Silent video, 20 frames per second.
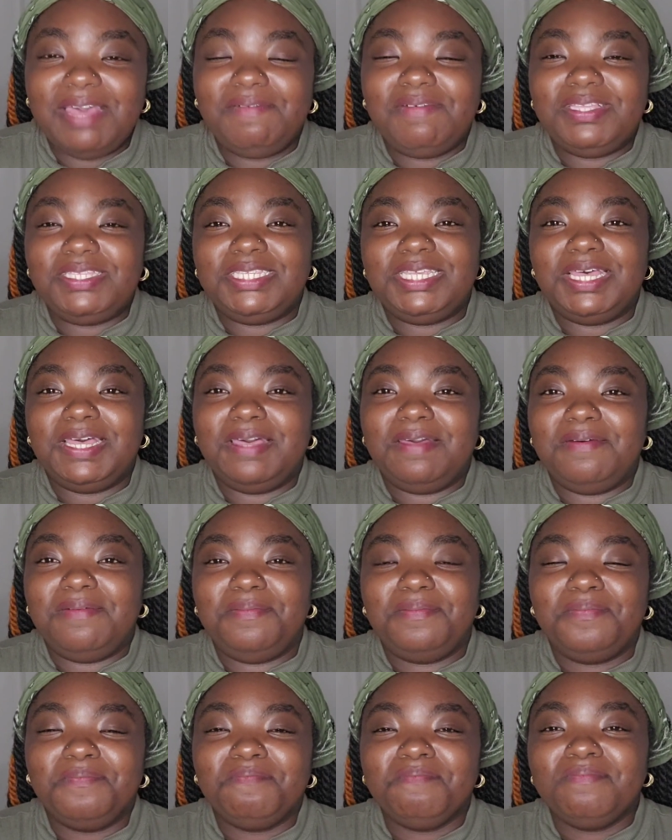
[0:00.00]
every
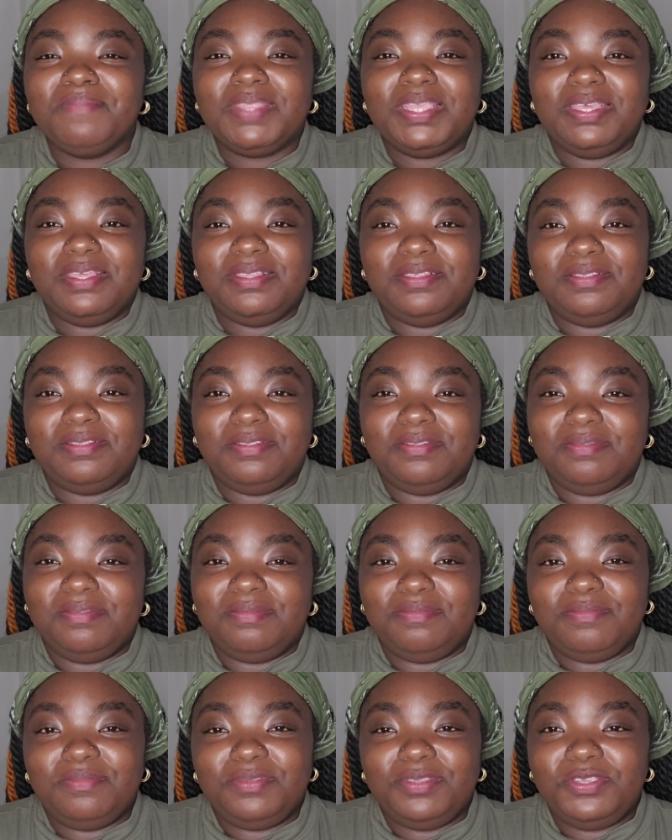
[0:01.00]
time
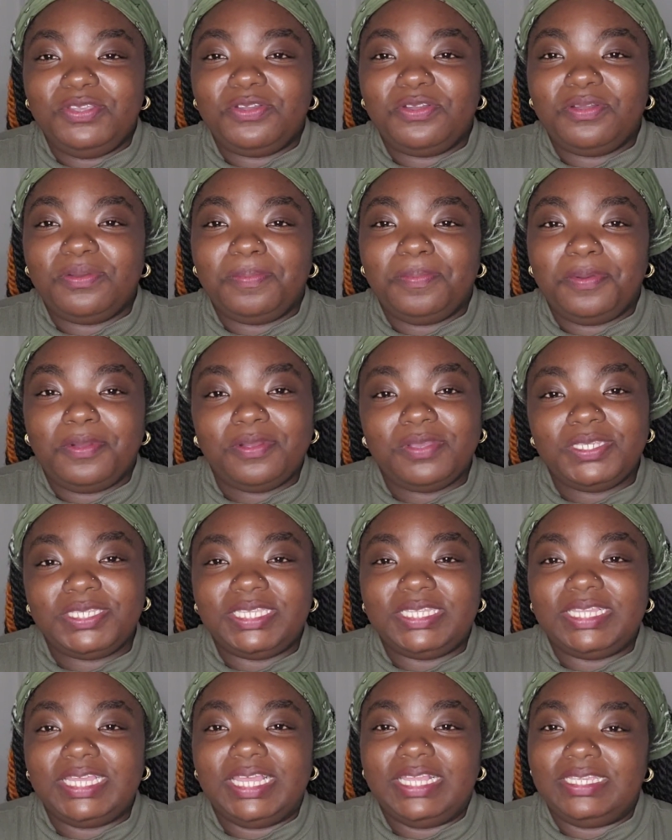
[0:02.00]
you're a
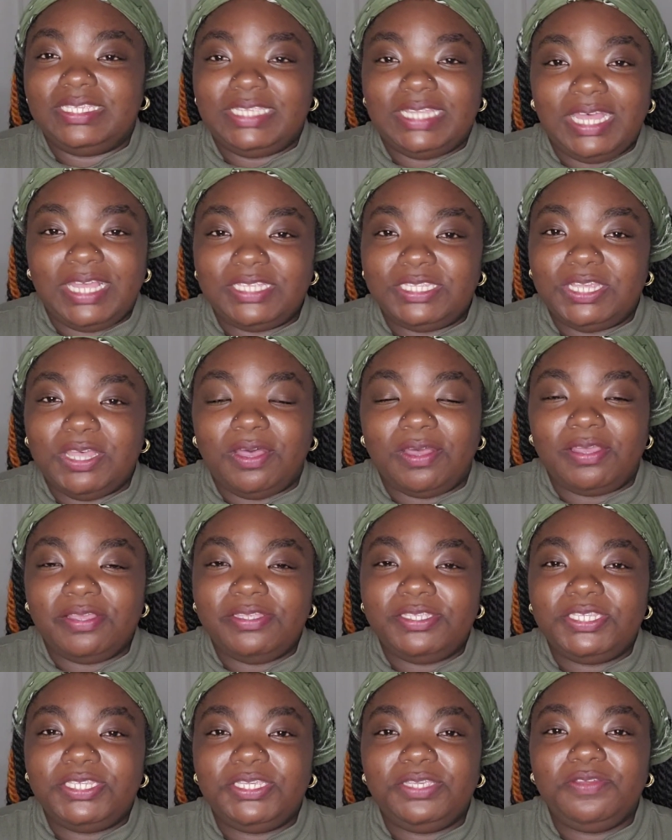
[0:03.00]
person that's not
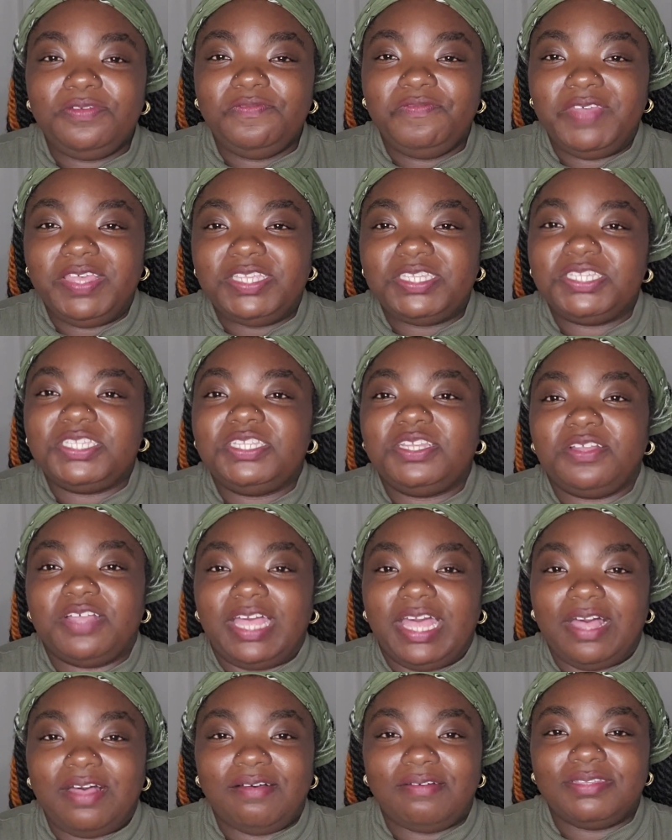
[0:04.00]
talking to you visits
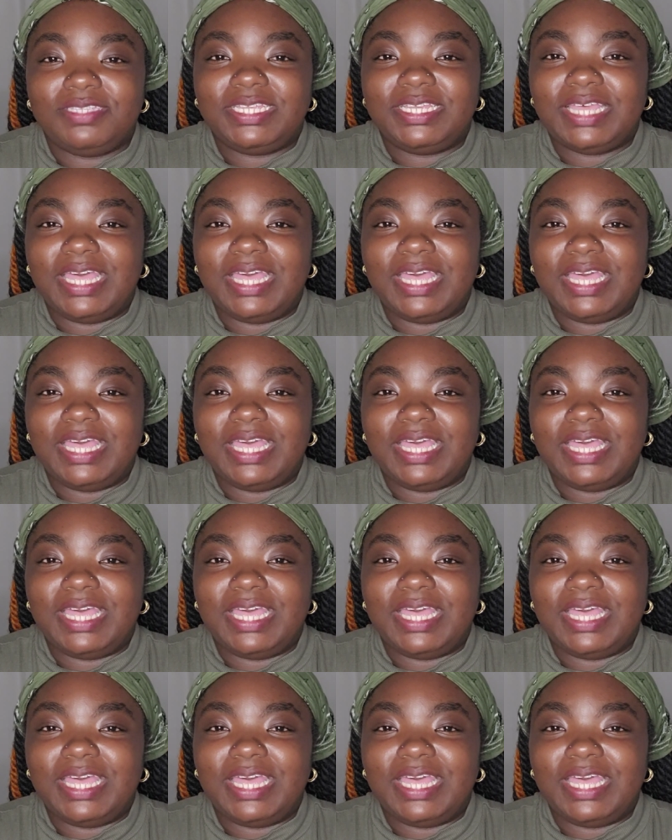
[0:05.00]
their house.